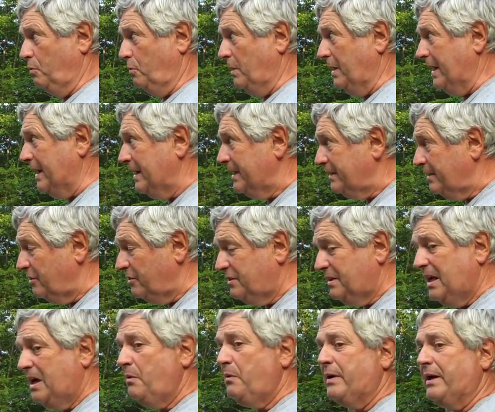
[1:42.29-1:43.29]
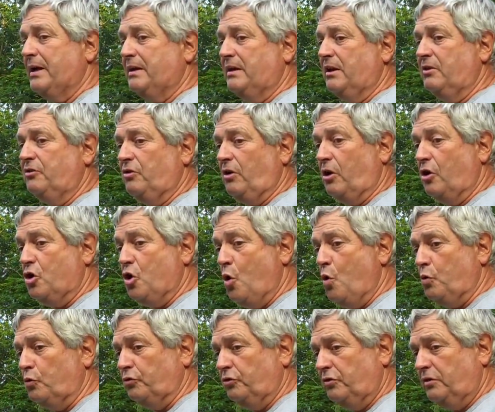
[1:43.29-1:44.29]
right in this area there's a
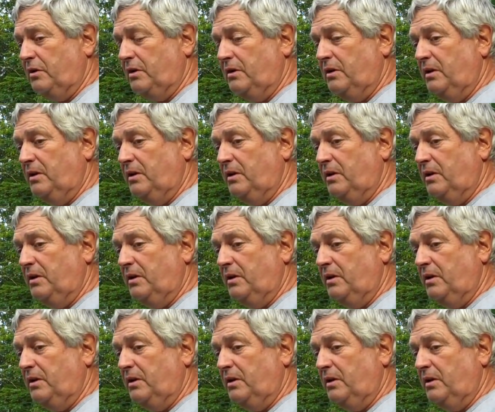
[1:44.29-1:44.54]
ghost.